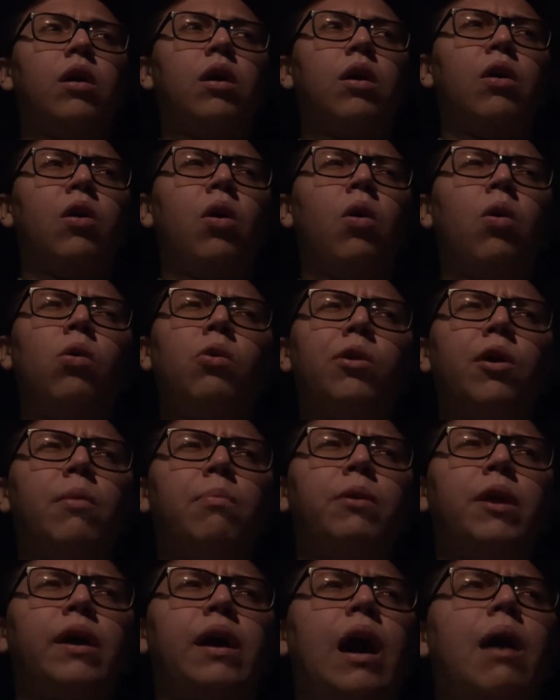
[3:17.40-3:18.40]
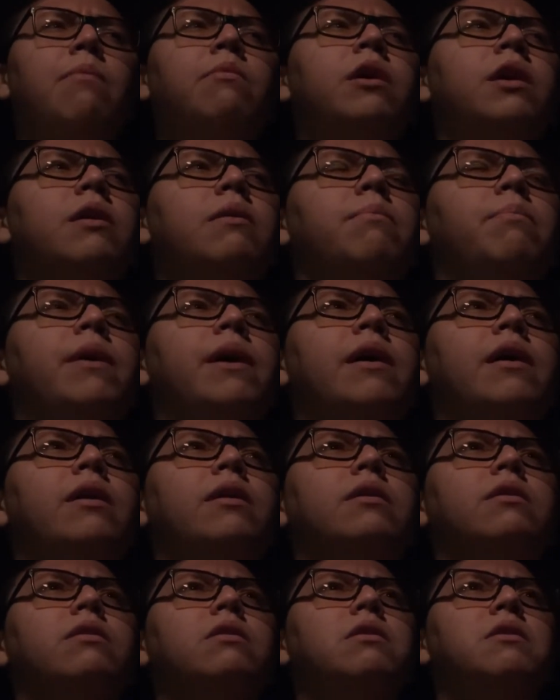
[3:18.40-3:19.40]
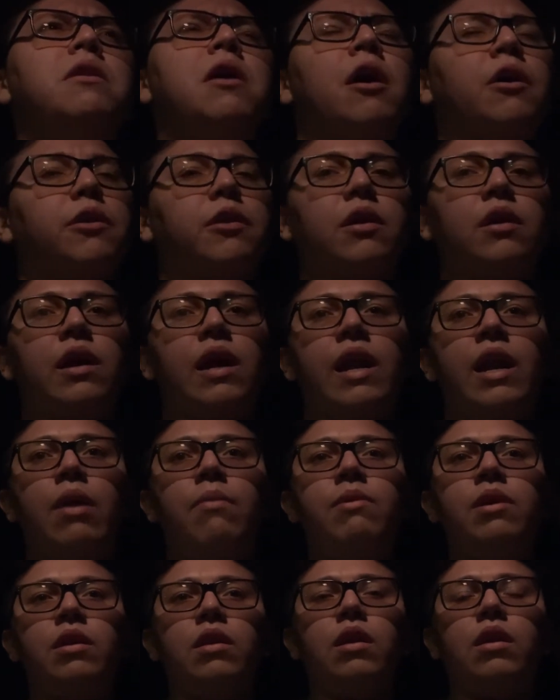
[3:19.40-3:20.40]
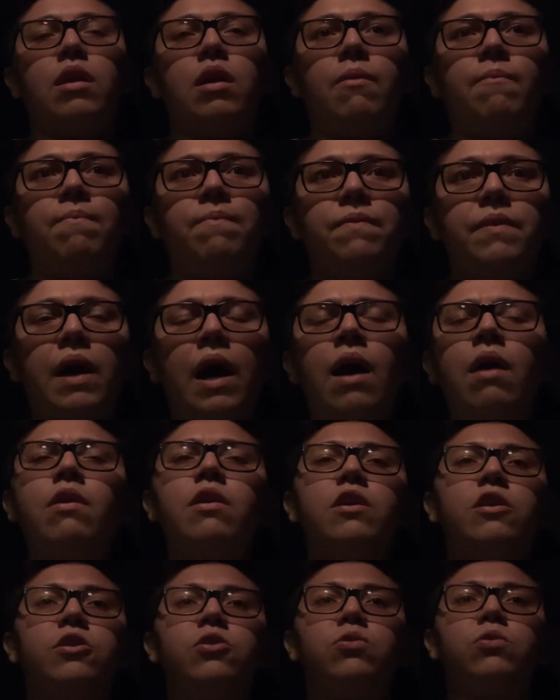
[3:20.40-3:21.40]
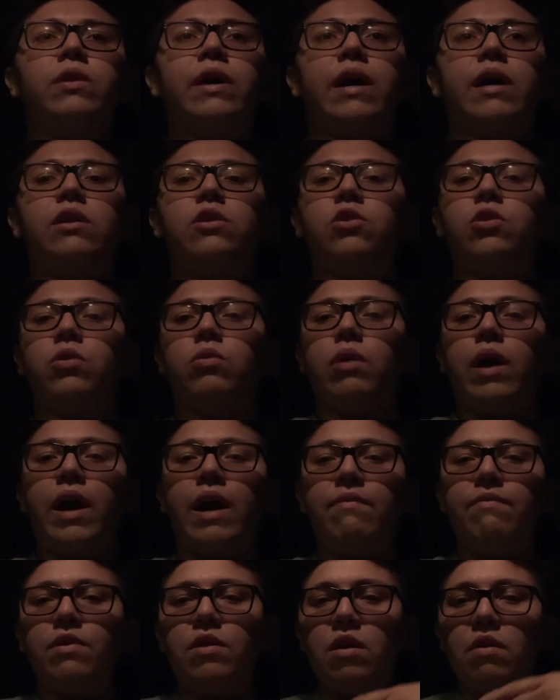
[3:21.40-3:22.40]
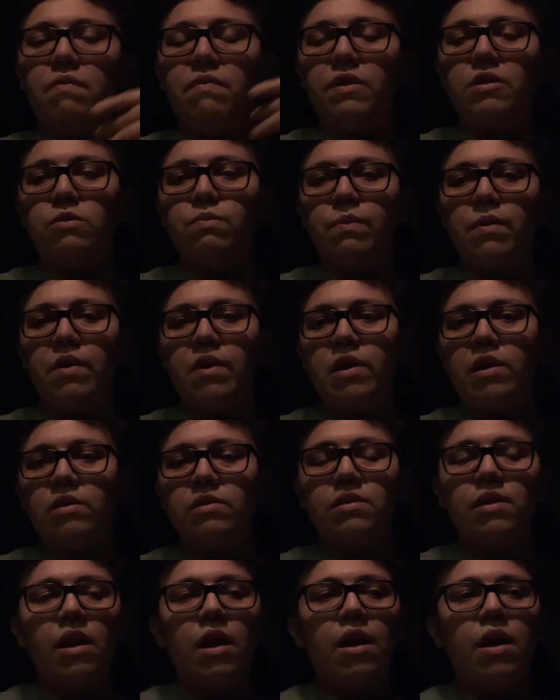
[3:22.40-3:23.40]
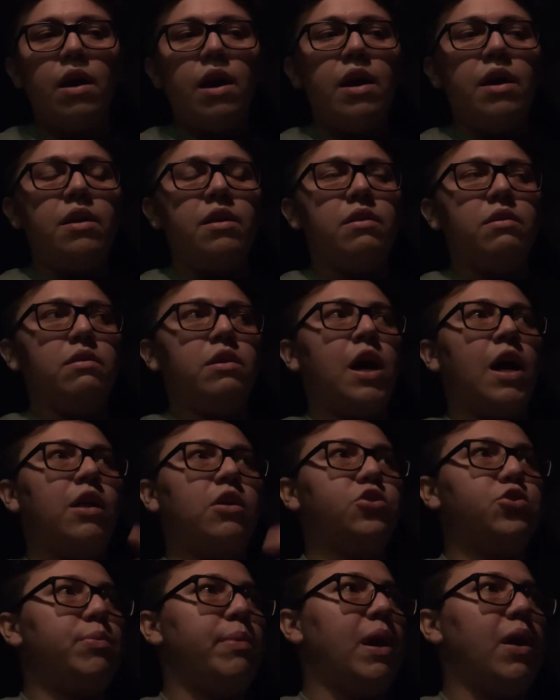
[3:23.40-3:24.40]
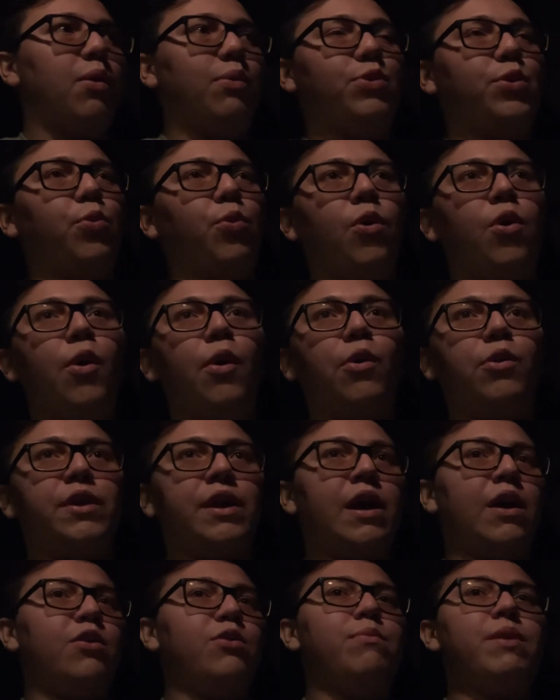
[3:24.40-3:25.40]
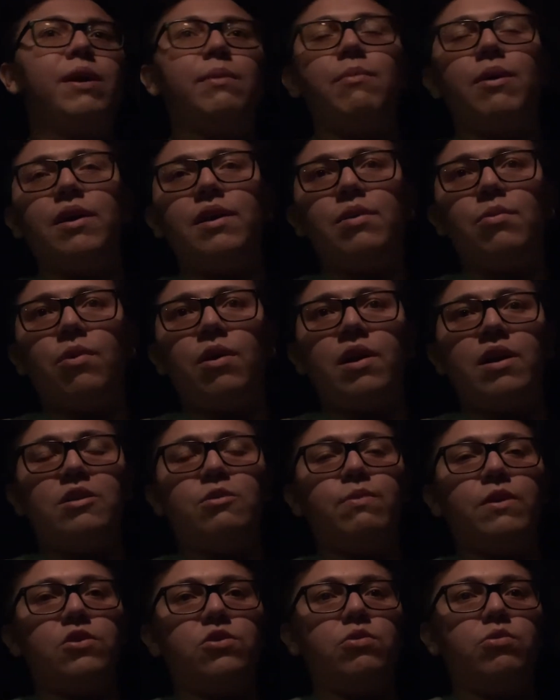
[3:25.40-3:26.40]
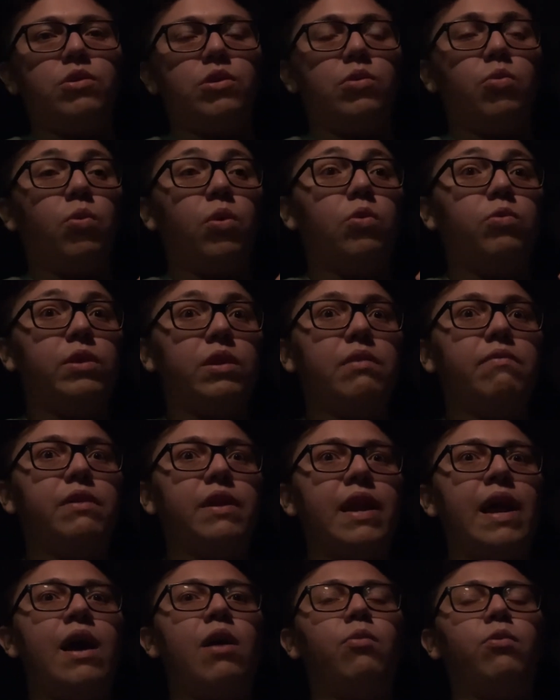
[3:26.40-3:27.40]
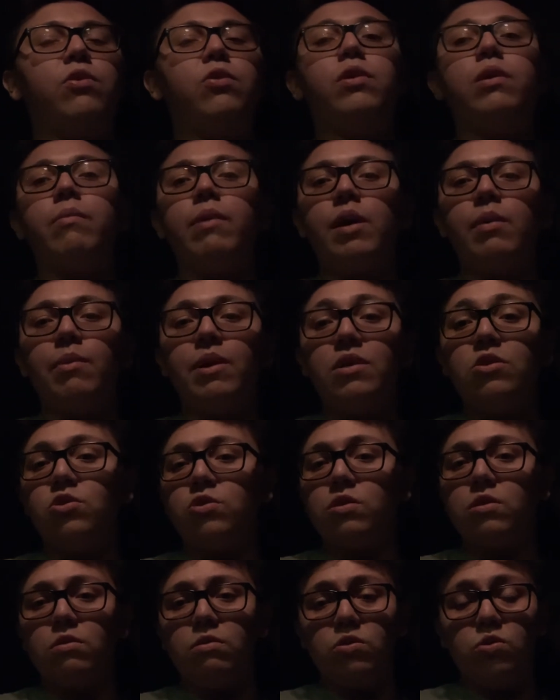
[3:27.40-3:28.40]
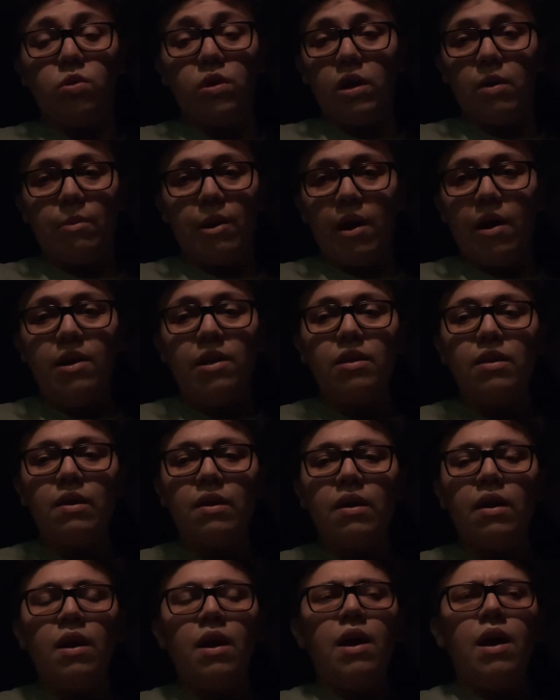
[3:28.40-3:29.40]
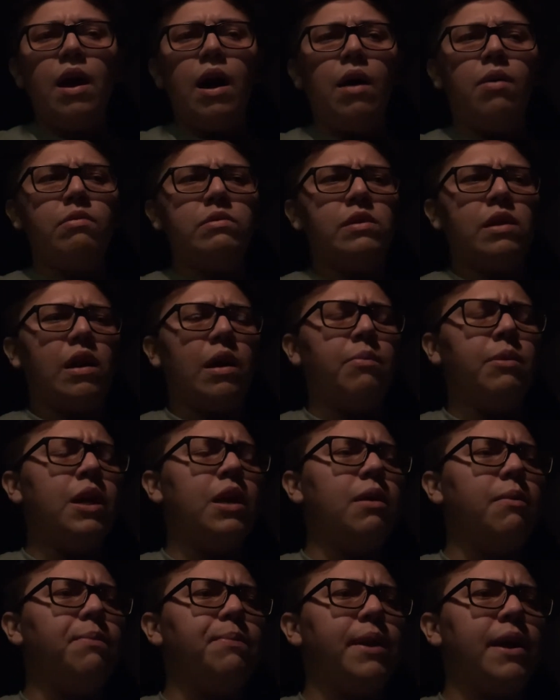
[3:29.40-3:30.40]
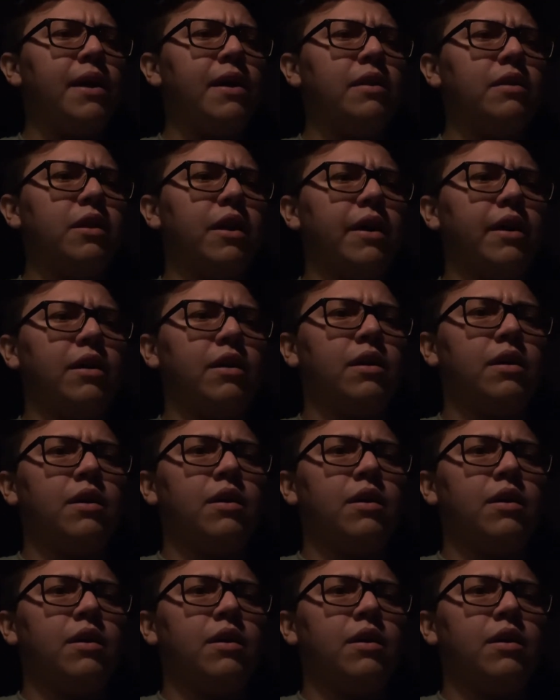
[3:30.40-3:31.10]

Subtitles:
hold up, like I'm getting paid nothing. And I mean, I already knew that, I have enough experience and knowledge about the world and how you make money and whatnot, especially with the world we live in now where you can make money just doing about anything. I was like, I'm getting paid like